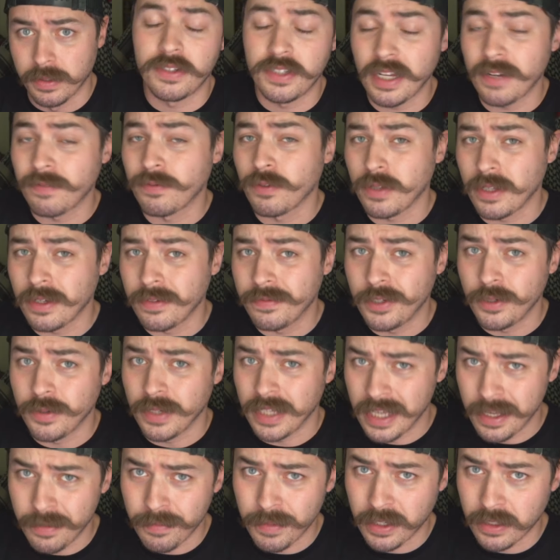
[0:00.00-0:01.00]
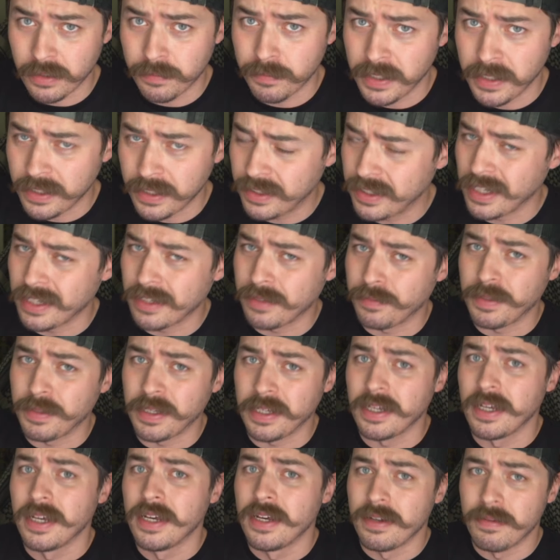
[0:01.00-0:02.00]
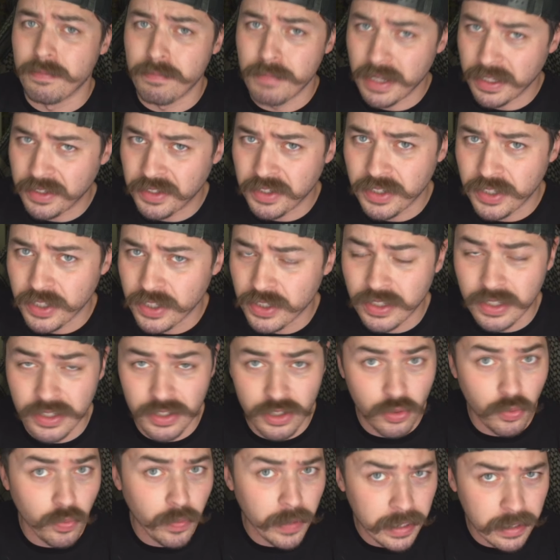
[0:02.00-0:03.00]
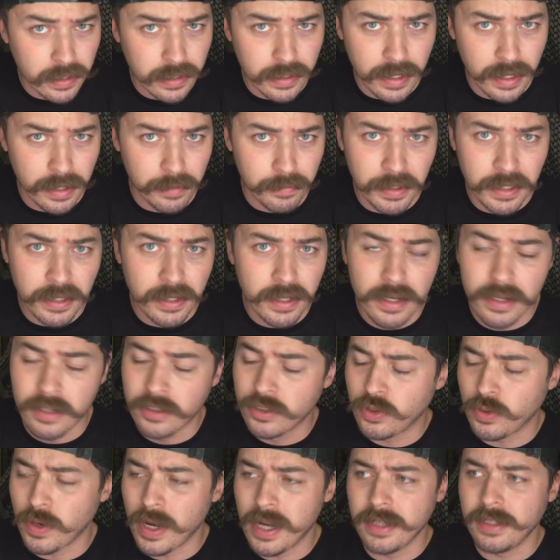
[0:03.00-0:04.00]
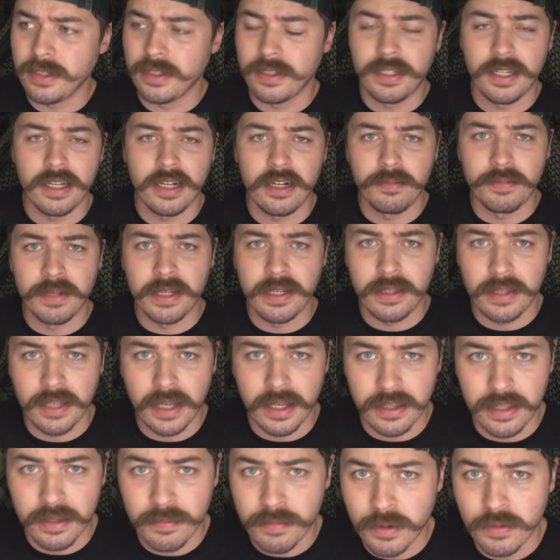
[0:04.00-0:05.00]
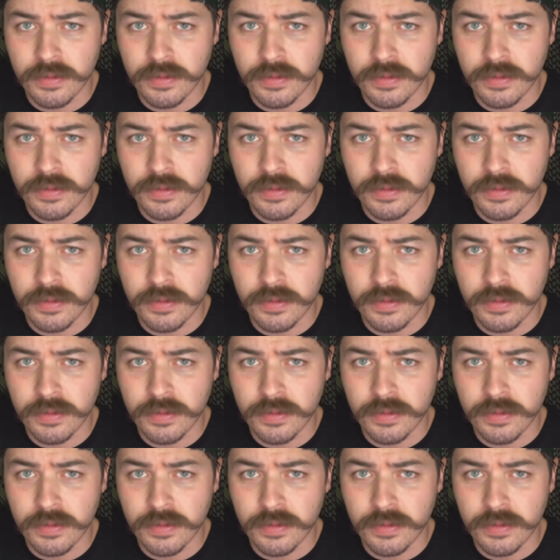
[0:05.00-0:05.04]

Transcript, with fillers: Several of you emailed me, sent me messages, tweeted at me, trying to tell me that the